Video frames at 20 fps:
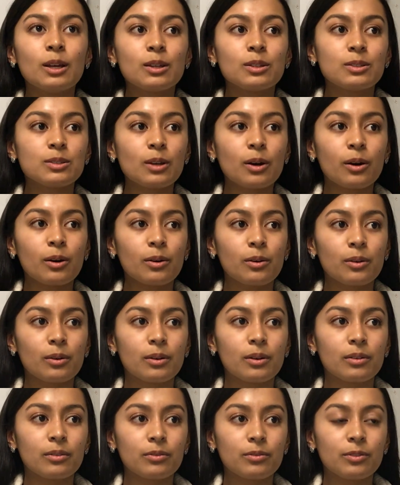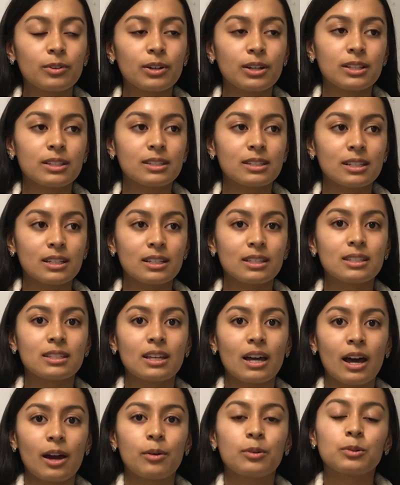So for instance,
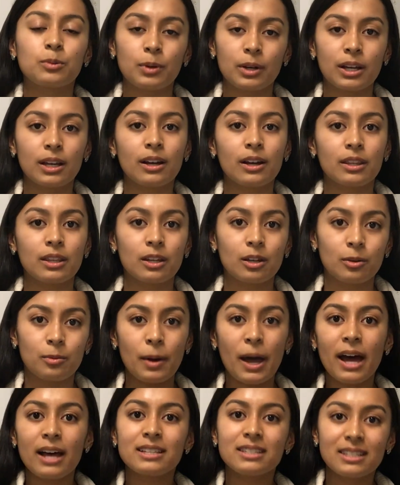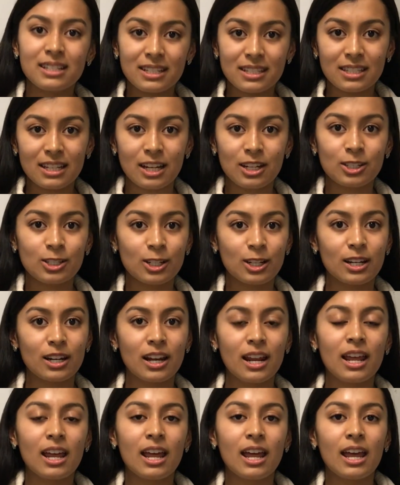I was working on the capacity
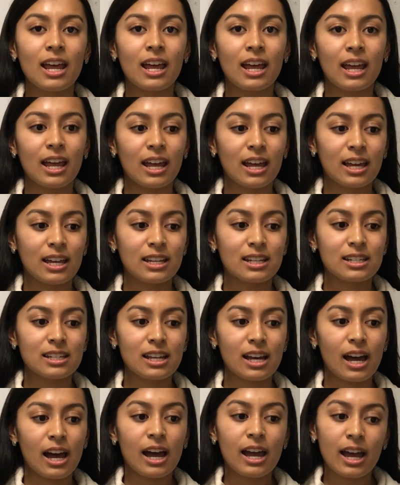section, and I